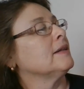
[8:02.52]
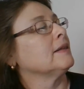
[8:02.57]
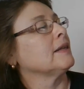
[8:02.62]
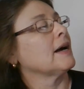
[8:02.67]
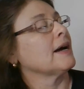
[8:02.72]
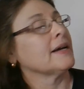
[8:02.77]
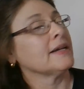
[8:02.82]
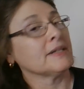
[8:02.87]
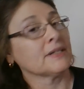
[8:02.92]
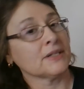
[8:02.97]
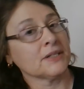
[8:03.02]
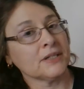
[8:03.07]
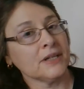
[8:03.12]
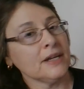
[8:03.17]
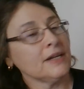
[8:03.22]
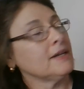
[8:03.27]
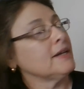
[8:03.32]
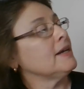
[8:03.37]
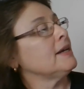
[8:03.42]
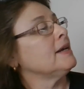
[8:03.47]
line
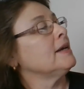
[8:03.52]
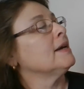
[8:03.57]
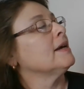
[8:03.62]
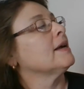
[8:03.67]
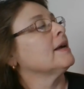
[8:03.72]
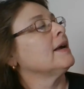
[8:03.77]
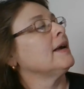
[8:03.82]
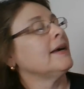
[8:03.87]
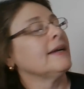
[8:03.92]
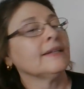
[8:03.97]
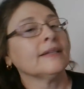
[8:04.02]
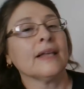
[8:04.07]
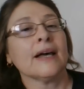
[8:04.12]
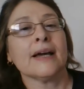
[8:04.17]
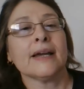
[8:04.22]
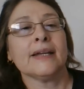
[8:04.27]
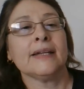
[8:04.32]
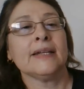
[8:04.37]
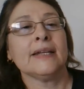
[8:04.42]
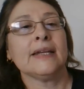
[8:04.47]
CD, and
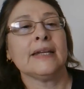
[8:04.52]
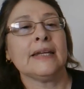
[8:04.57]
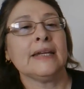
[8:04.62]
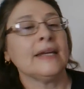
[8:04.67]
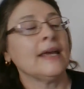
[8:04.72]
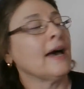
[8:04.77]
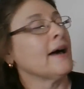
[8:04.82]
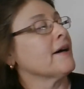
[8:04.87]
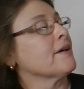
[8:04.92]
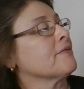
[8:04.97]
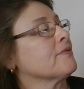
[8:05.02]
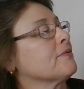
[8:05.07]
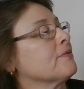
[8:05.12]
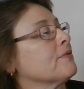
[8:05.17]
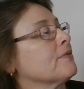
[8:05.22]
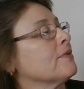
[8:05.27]
line EF.